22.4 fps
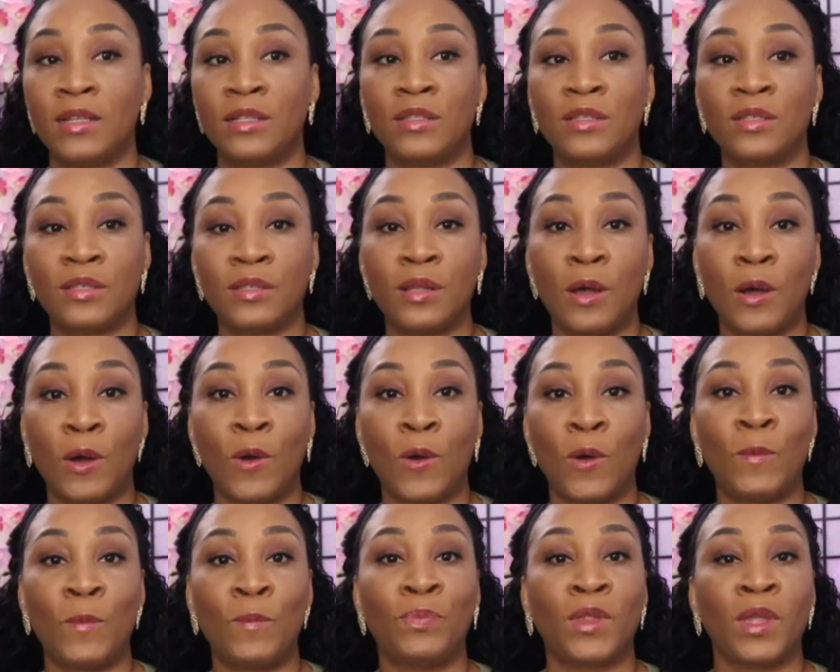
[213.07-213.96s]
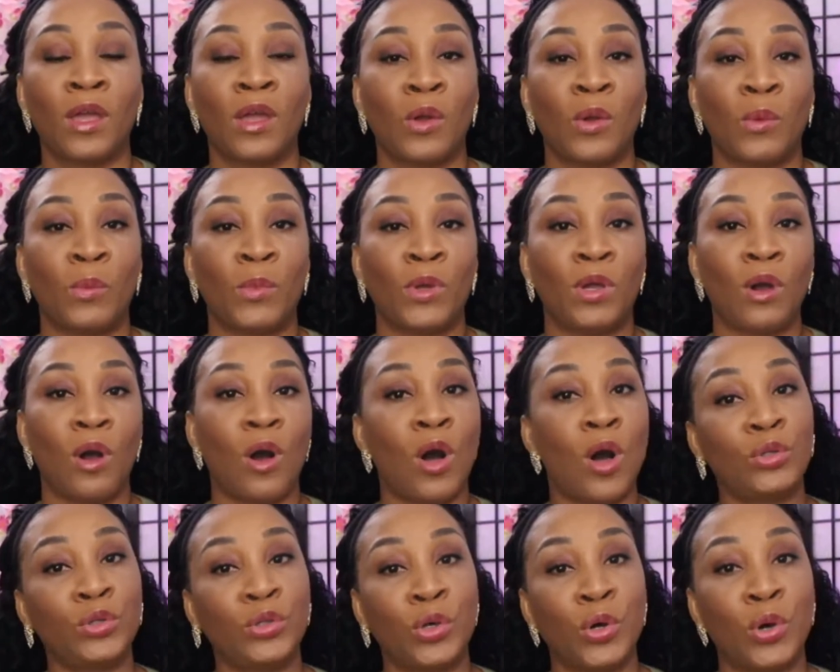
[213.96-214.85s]
So we
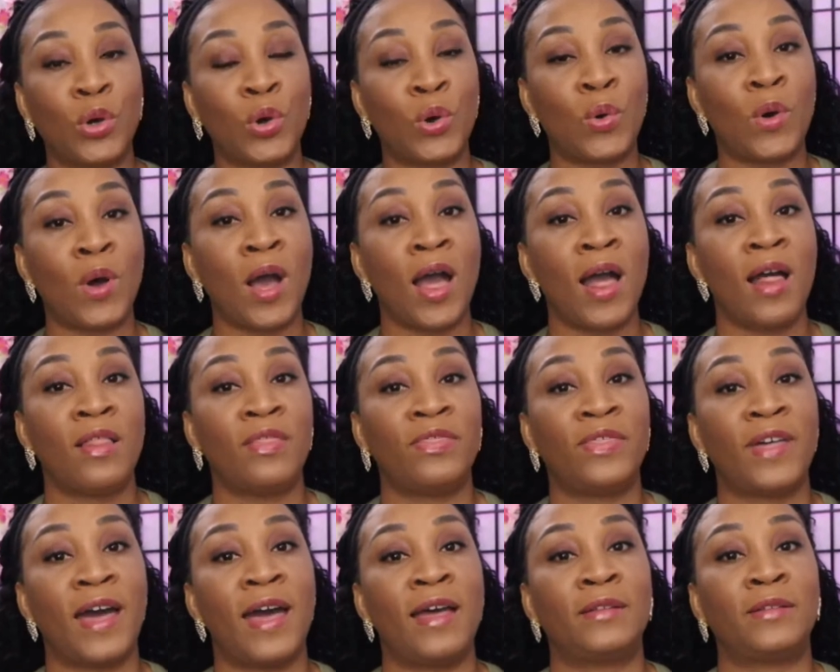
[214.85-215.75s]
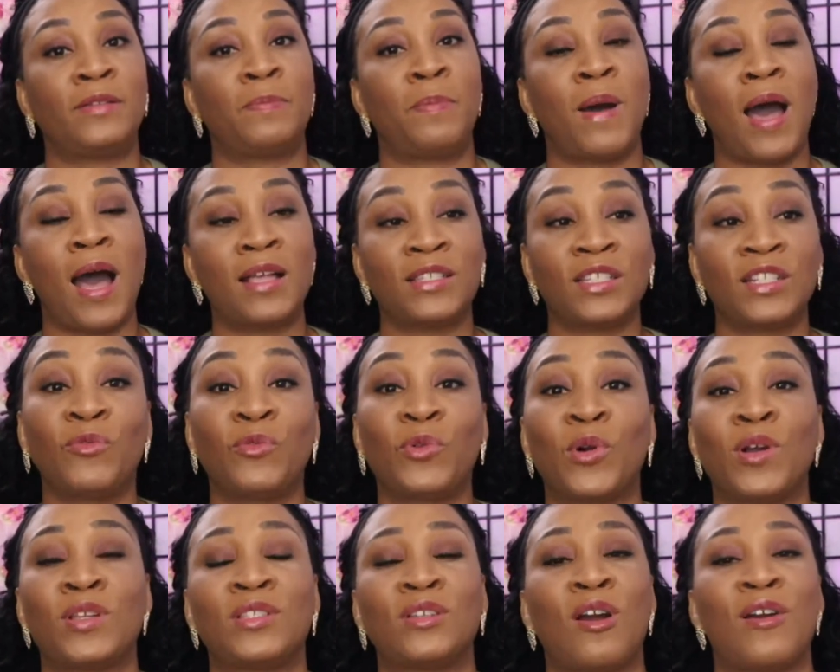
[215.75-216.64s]
all know that positive
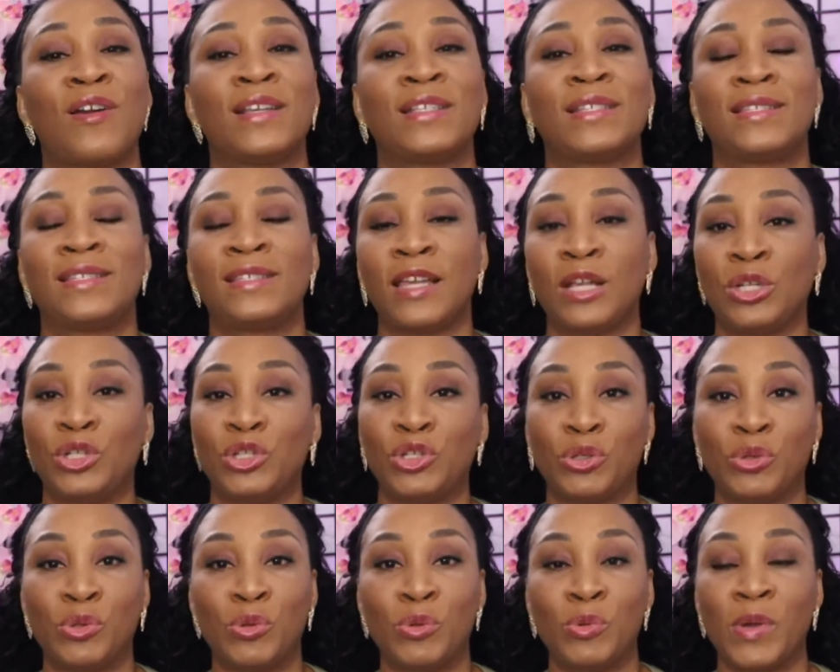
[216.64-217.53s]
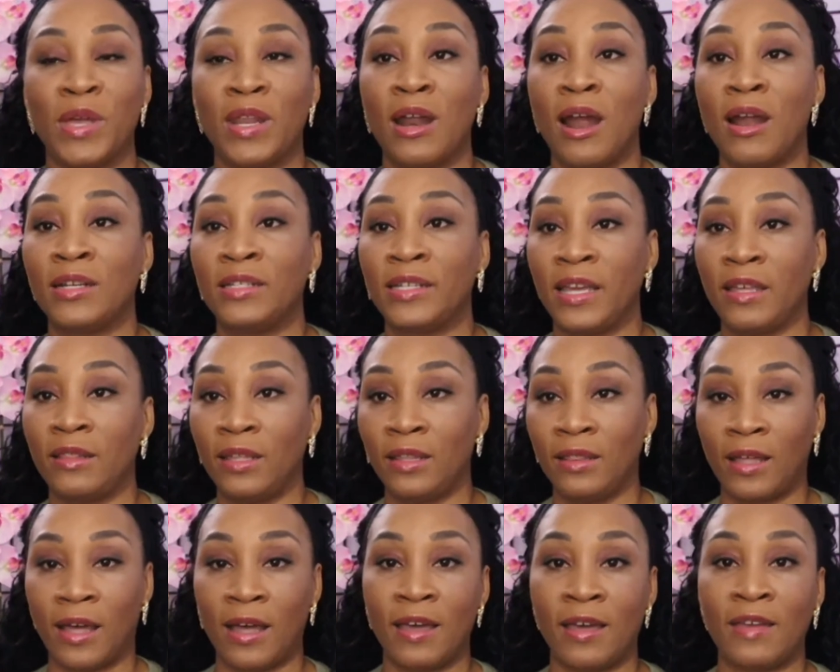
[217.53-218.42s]
words are essential in our daily
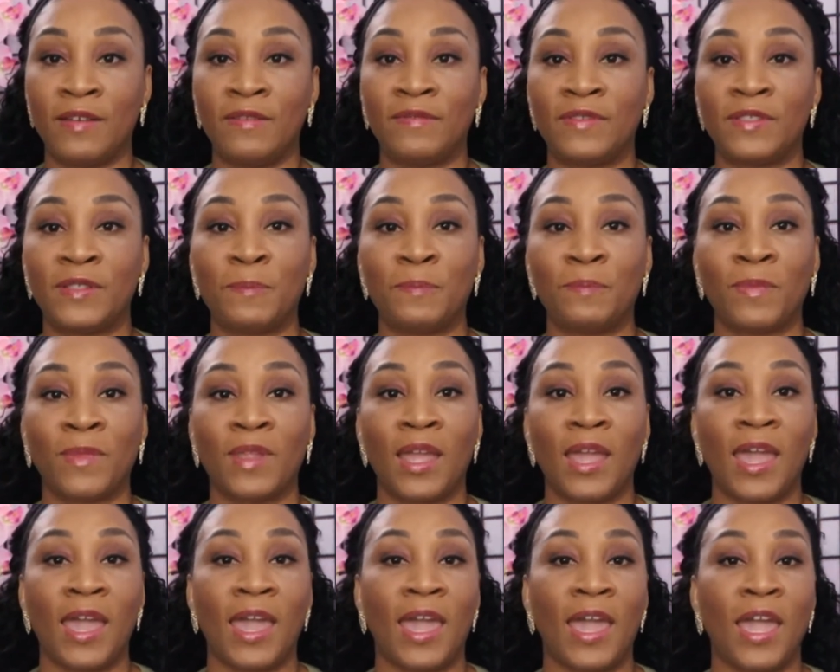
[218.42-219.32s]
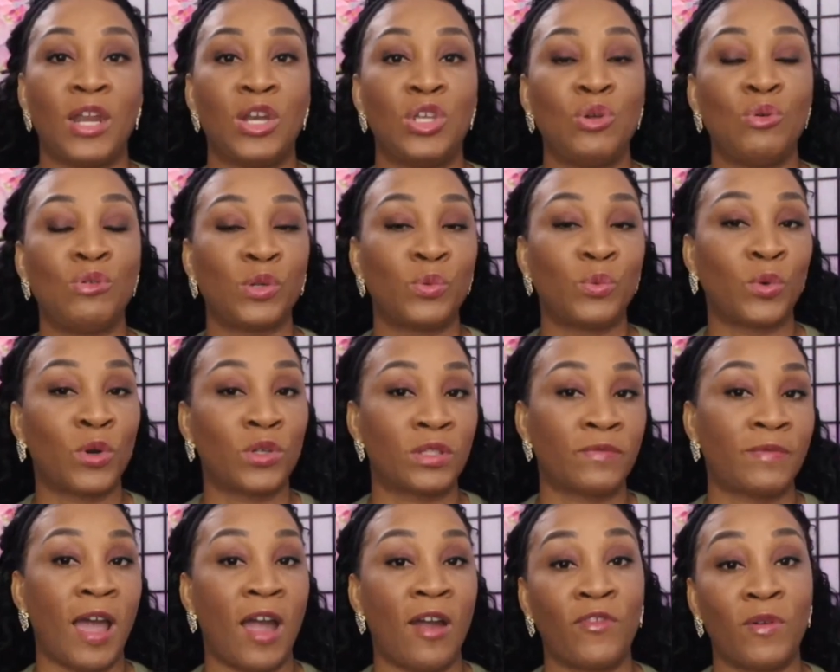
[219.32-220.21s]
lives. And using words
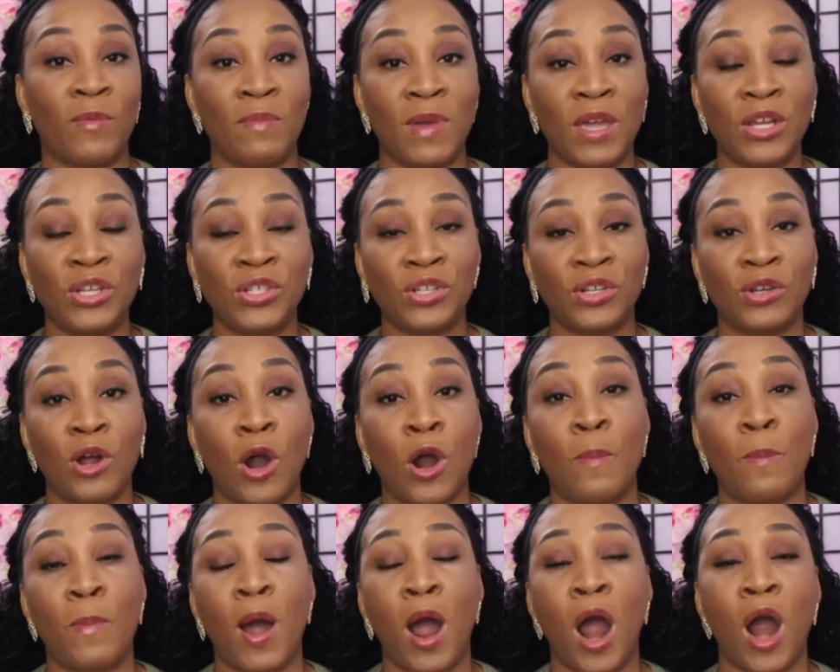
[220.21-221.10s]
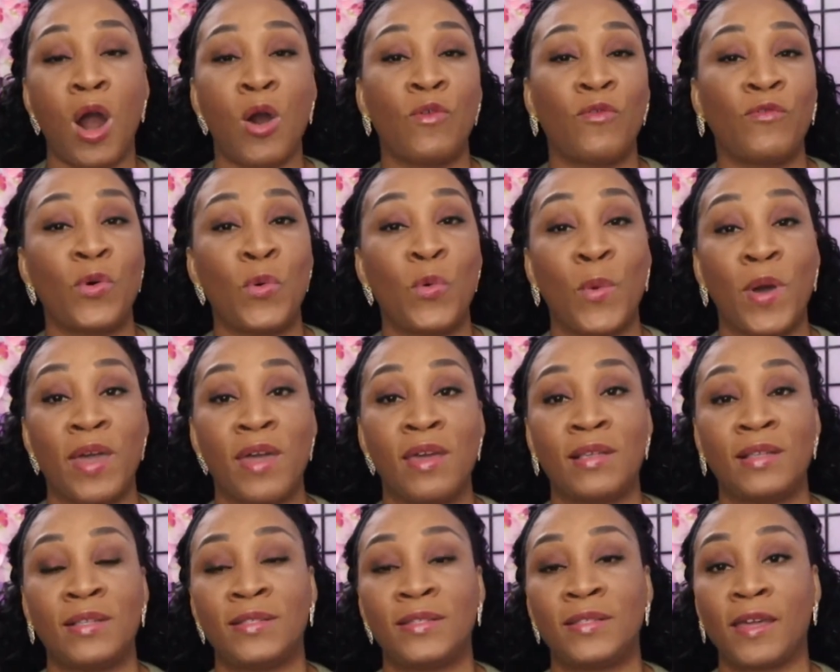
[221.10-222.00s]
of affirmation are powerful
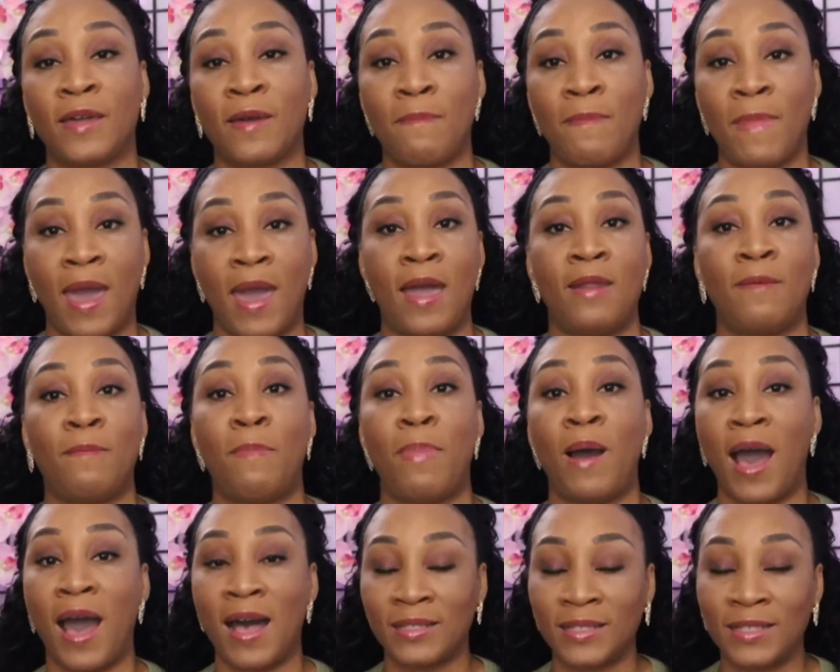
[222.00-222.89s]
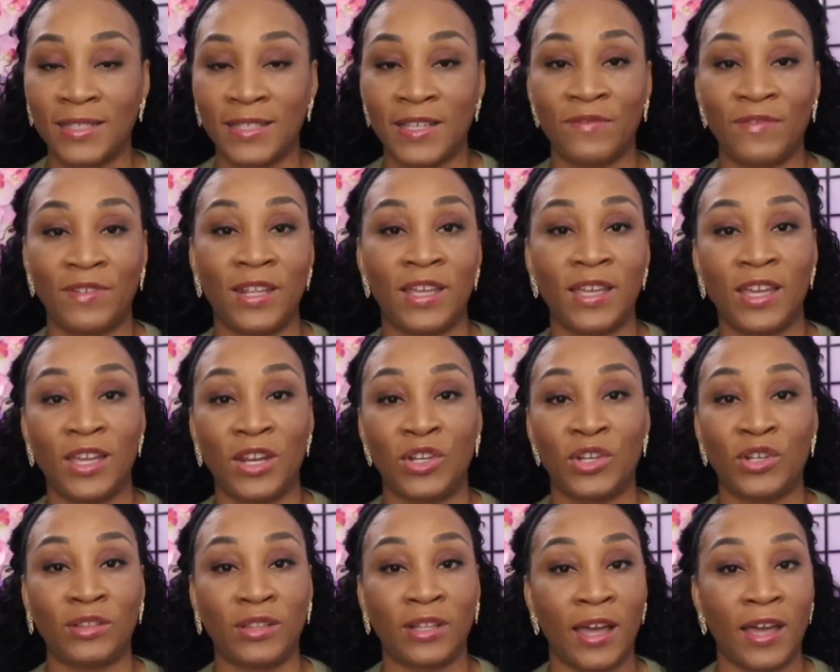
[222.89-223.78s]
ways to command positivity in
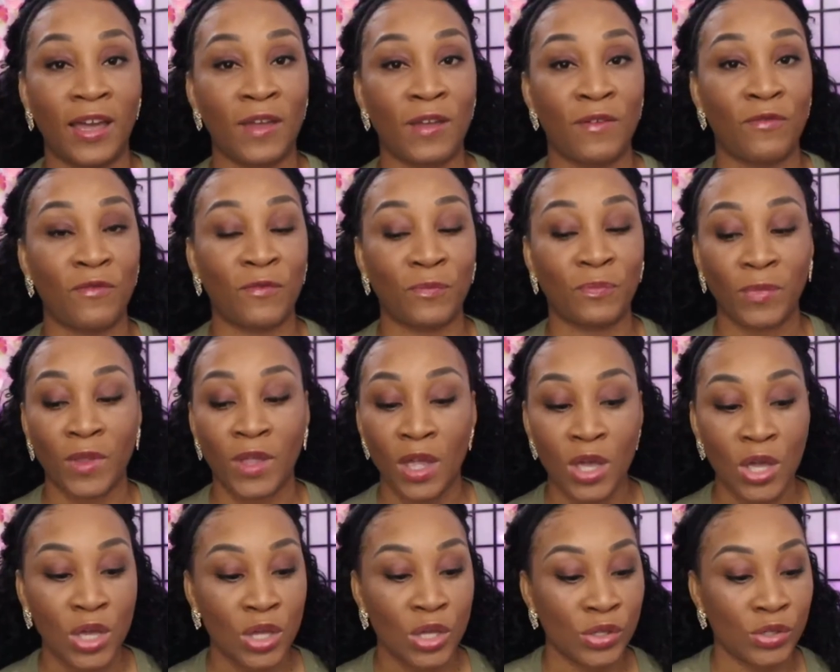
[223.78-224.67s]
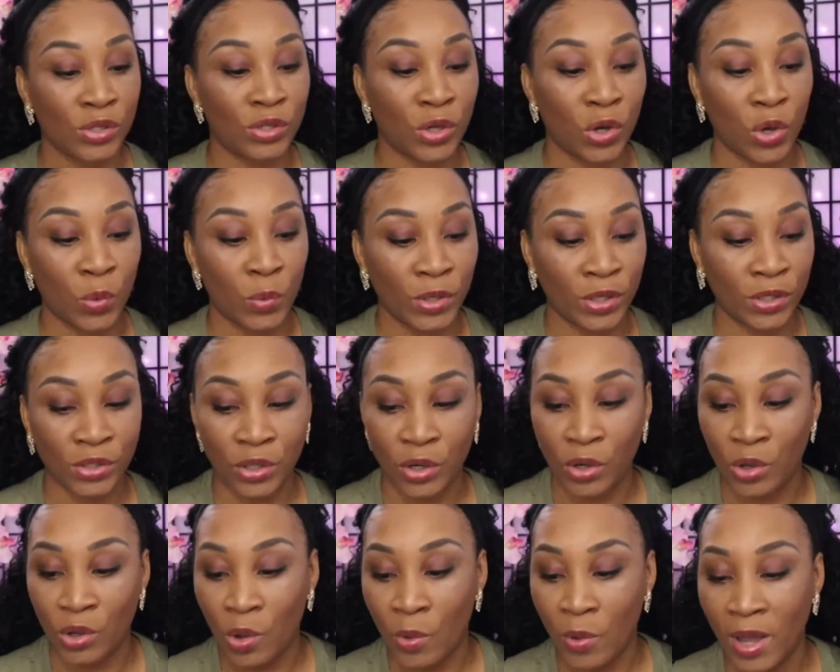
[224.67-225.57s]
your life. So we're just
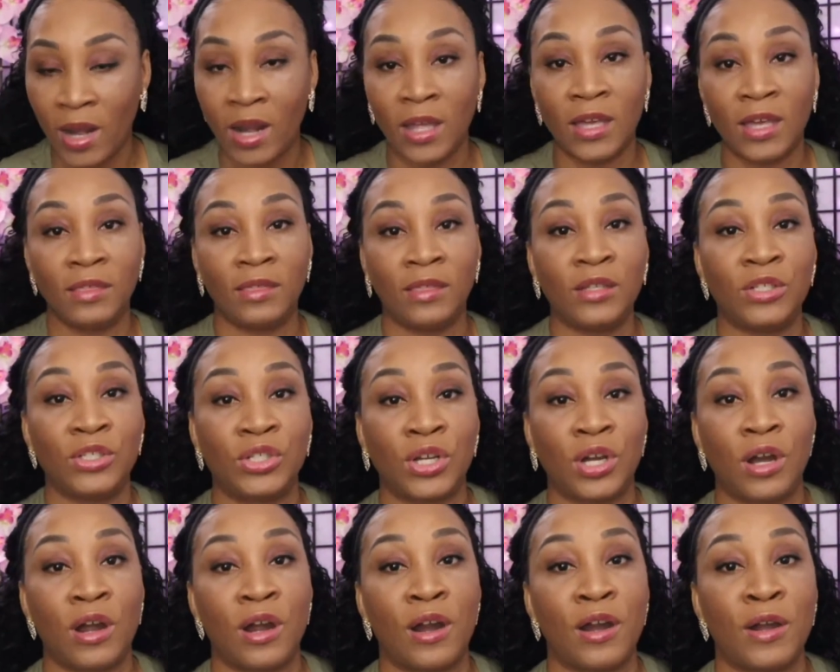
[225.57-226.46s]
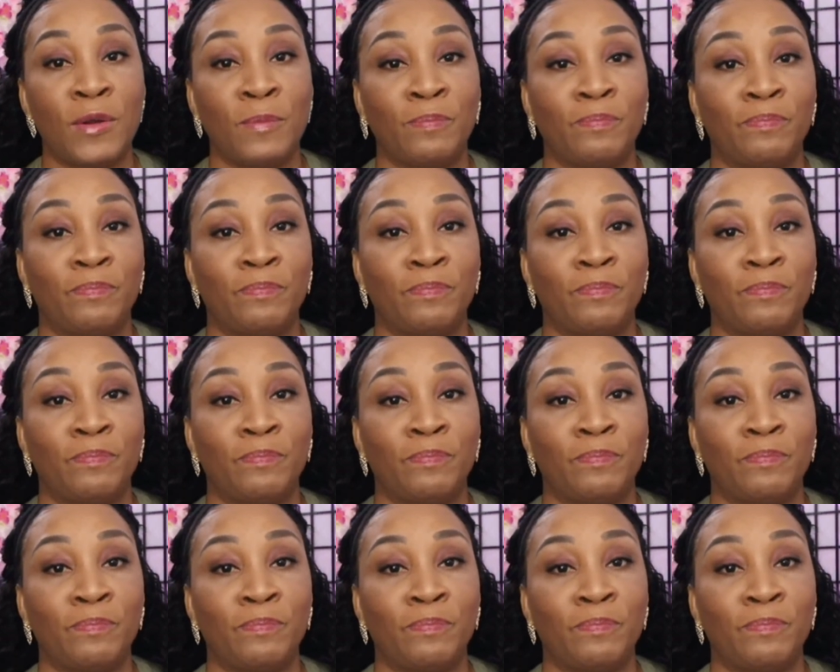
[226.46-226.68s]
gonna go ahead and get the jar